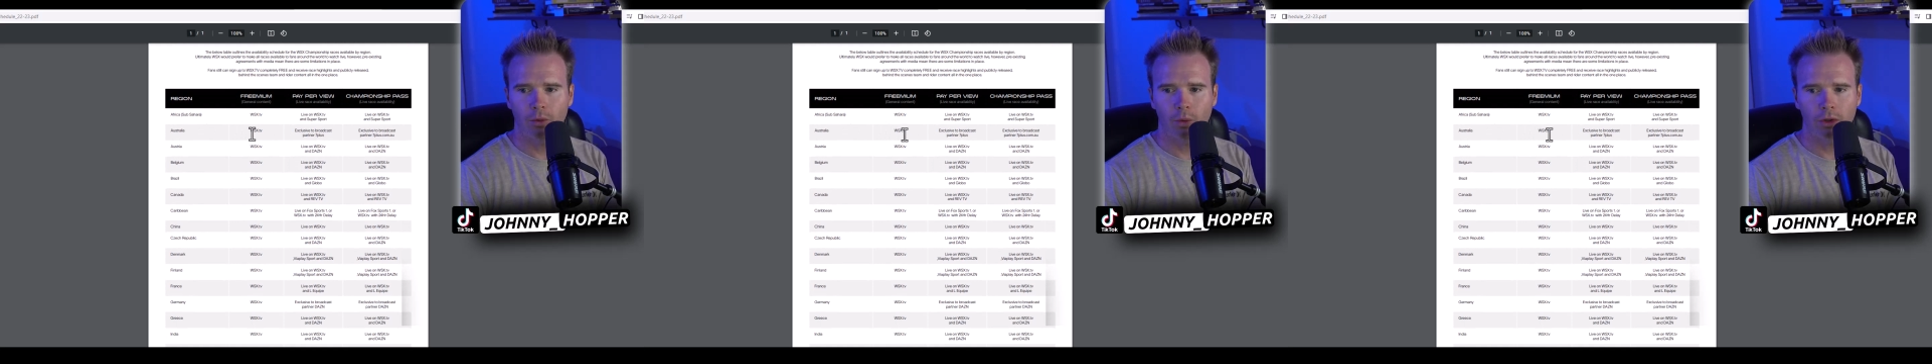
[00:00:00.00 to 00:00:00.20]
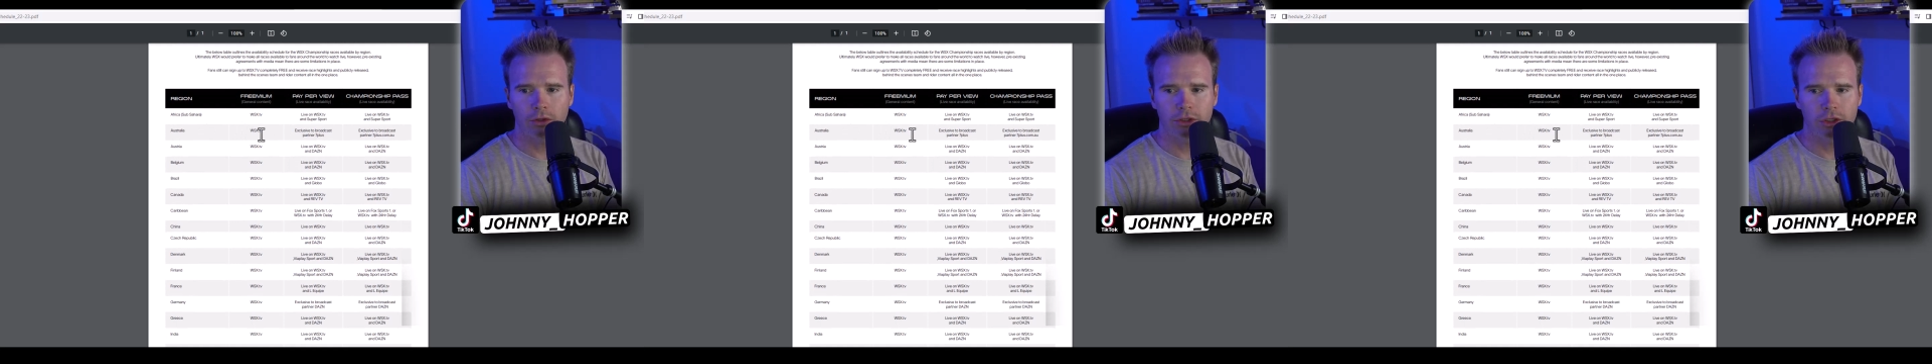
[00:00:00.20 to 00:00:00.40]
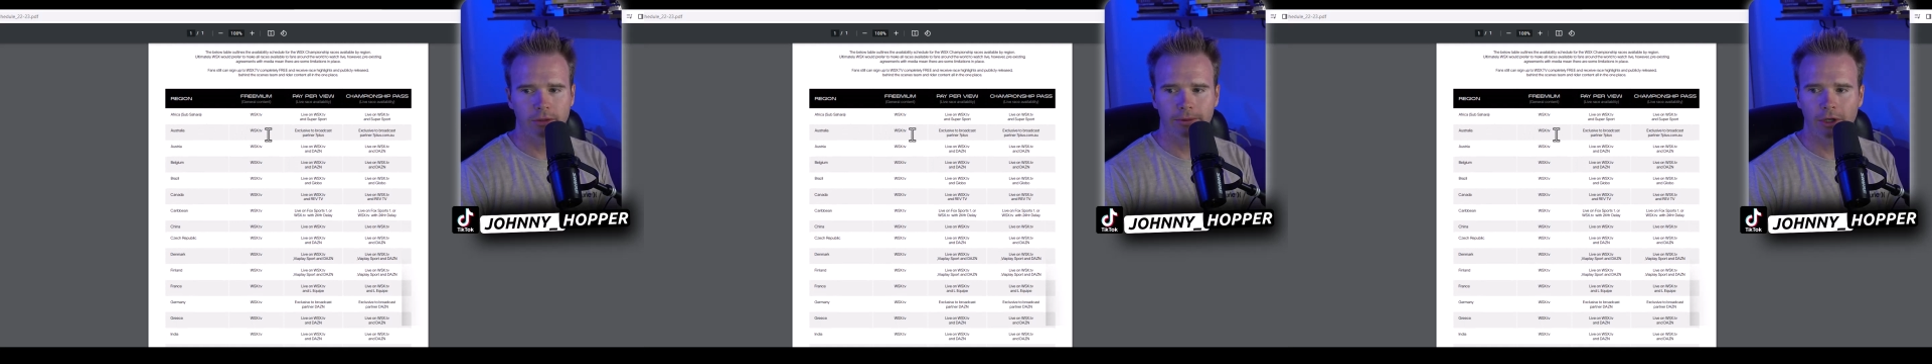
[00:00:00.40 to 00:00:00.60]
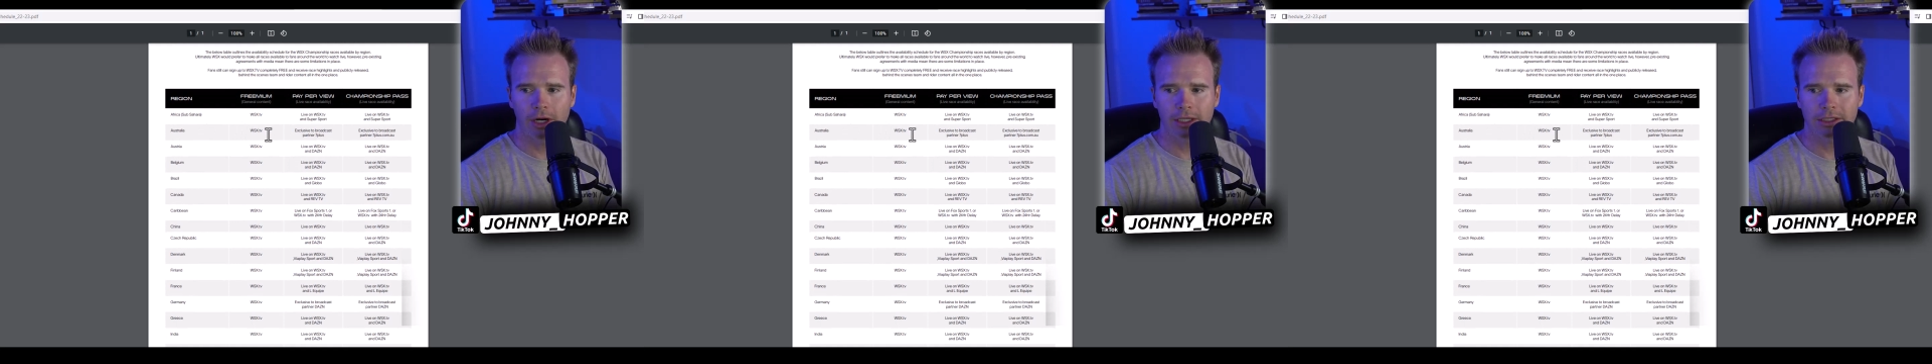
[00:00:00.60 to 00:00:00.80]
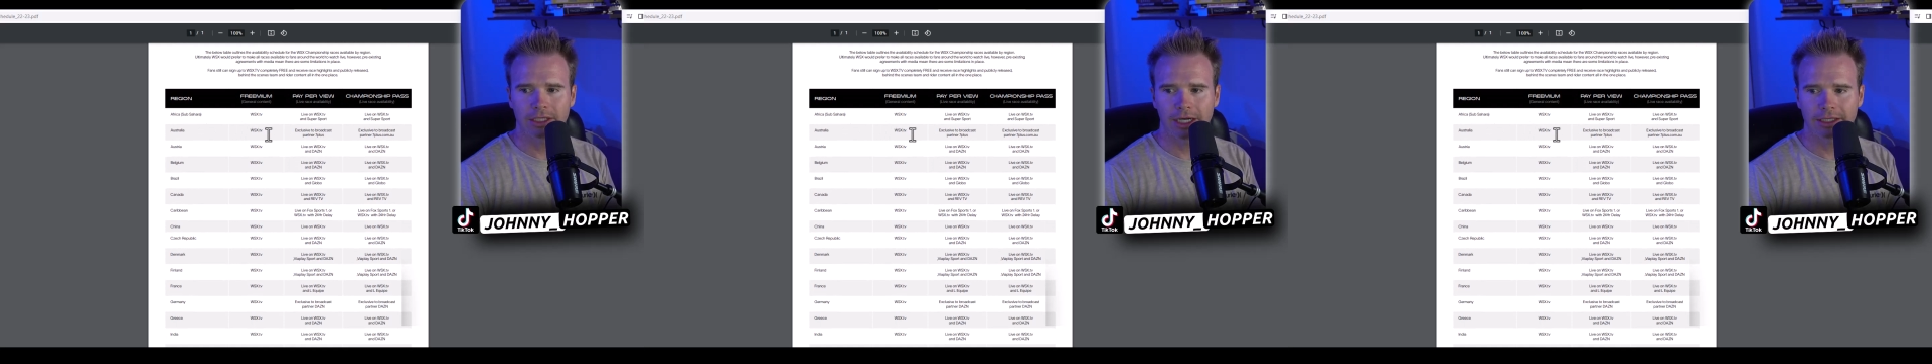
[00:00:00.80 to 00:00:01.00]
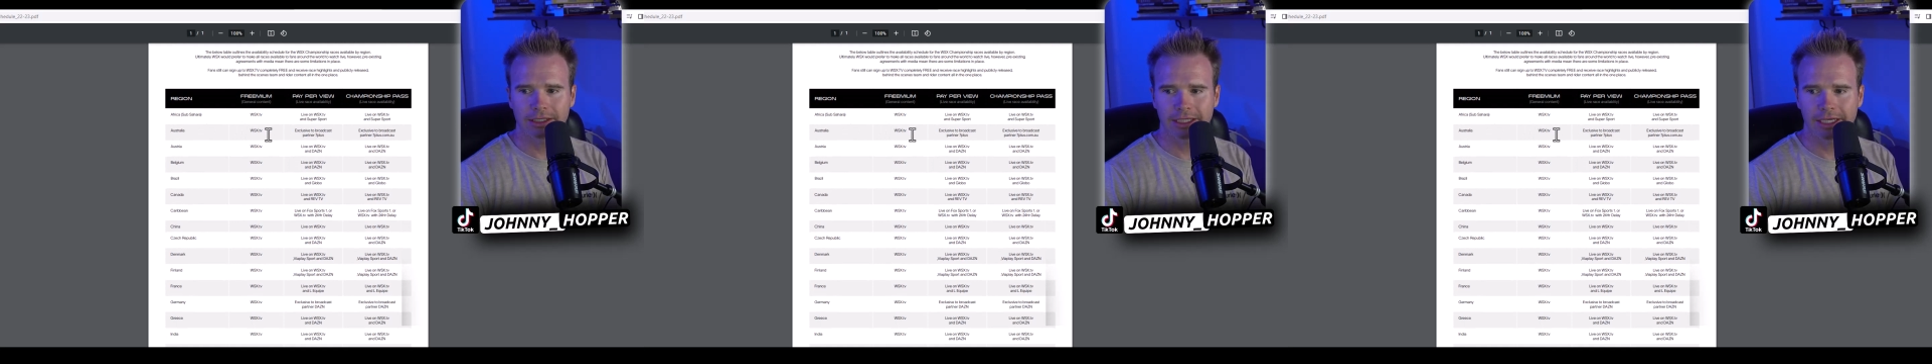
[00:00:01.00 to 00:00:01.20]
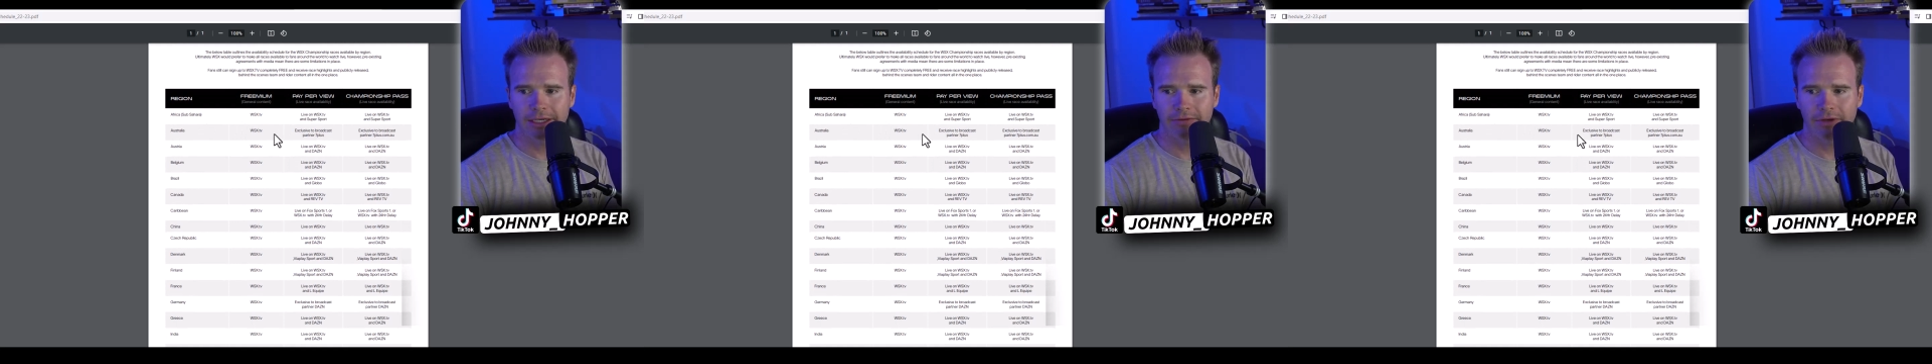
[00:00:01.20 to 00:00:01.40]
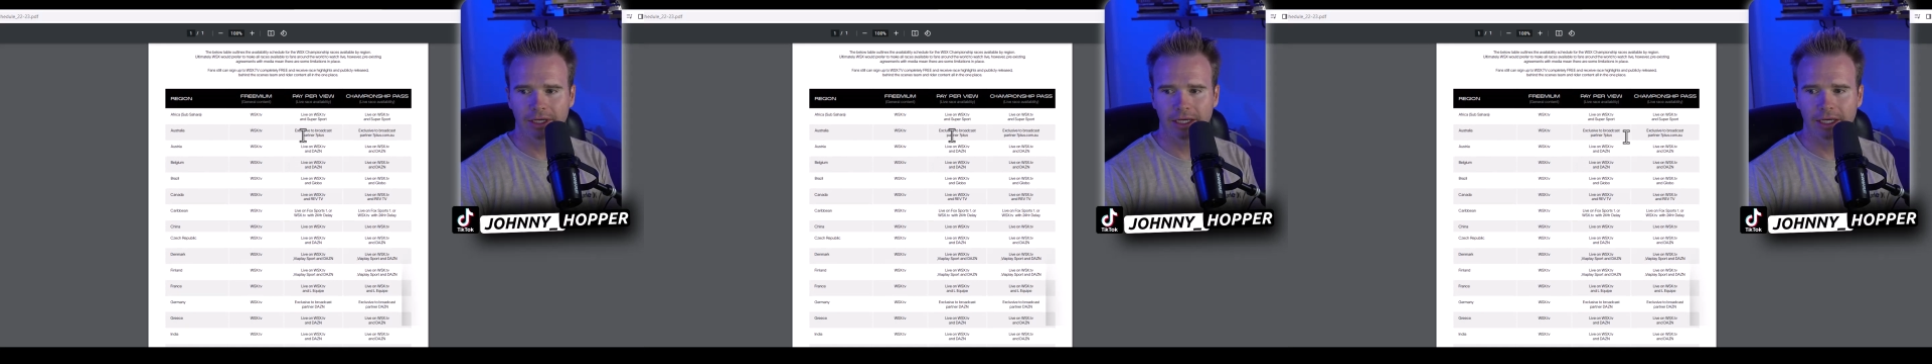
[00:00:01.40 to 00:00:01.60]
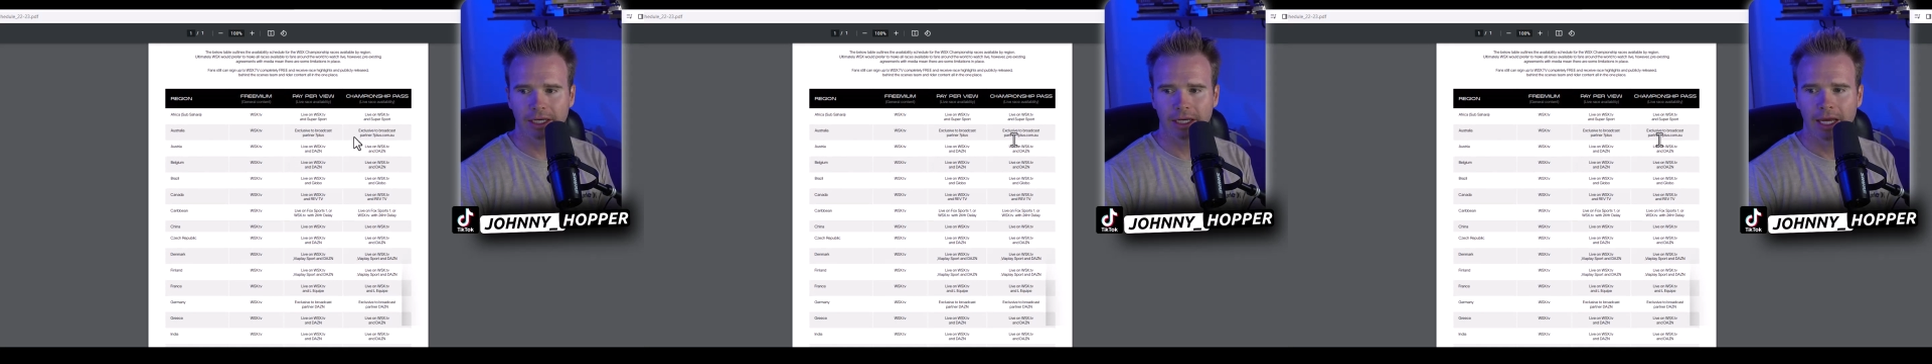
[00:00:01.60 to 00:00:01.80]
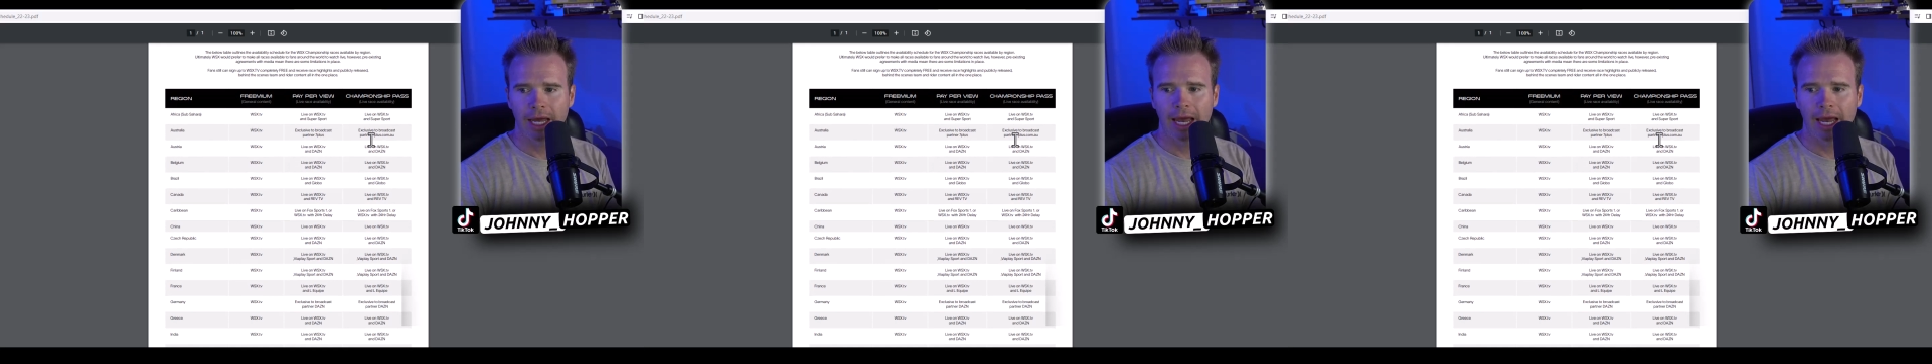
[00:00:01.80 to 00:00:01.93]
worldsupercross.tv